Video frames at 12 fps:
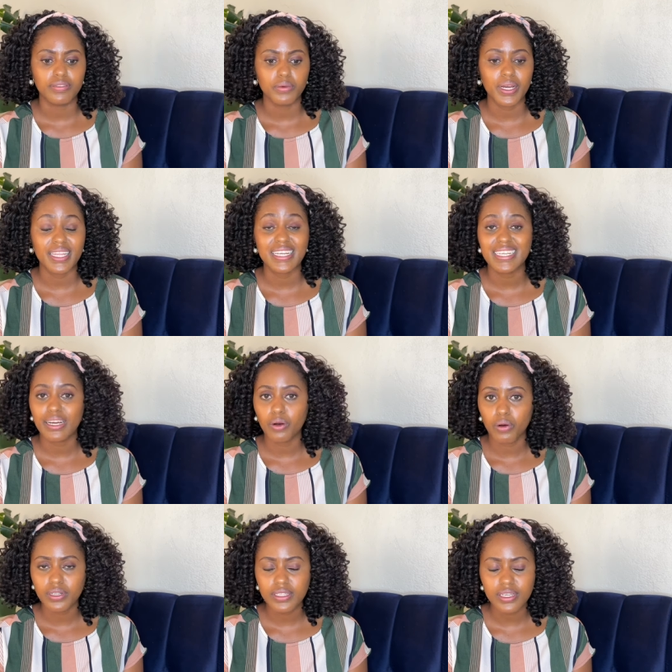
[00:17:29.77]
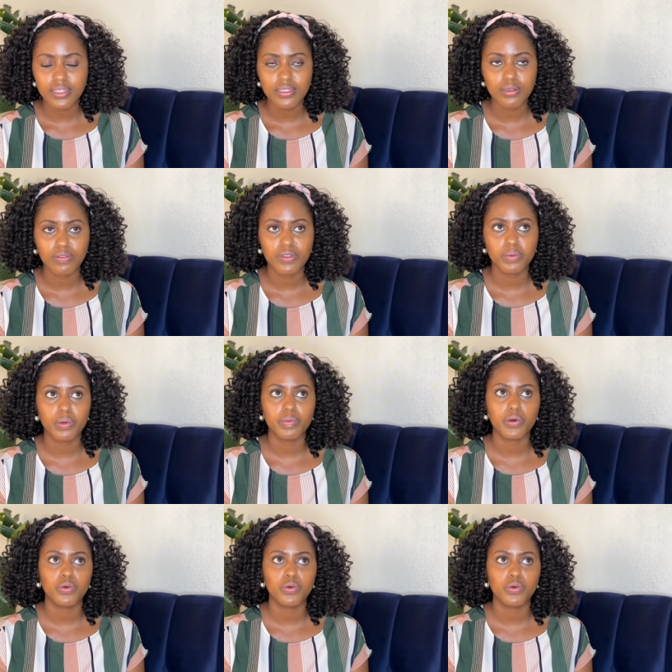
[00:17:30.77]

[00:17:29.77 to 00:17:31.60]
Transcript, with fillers: where they take contacts of the people